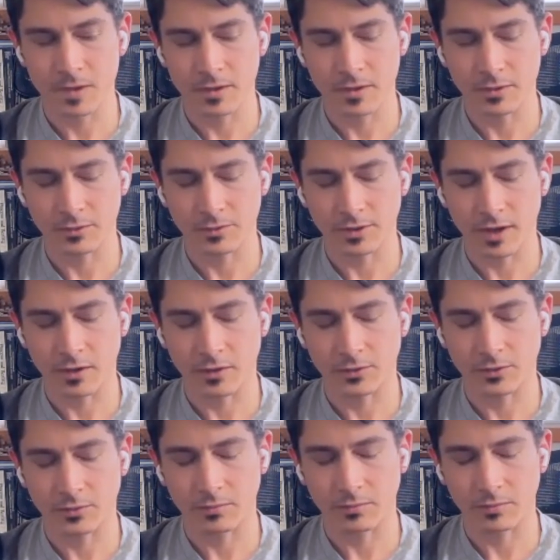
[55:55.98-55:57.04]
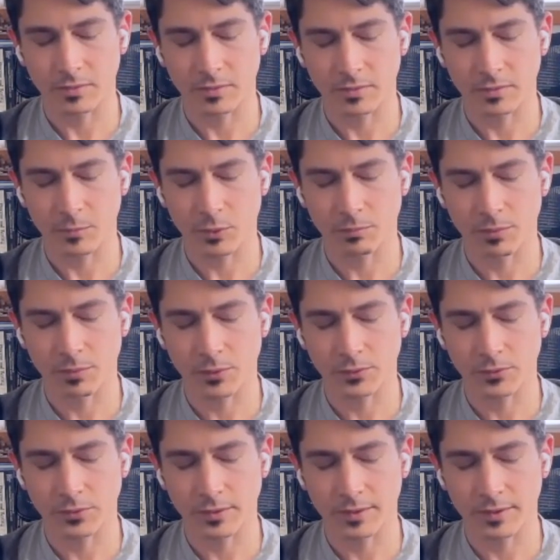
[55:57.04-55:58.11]
Steiner's
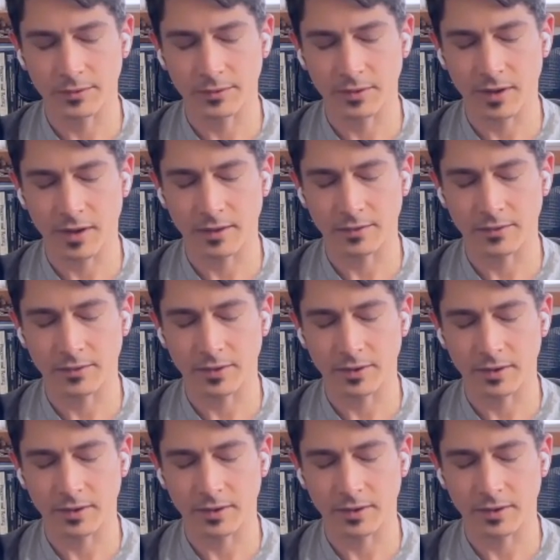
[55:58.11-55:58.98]
proposal is not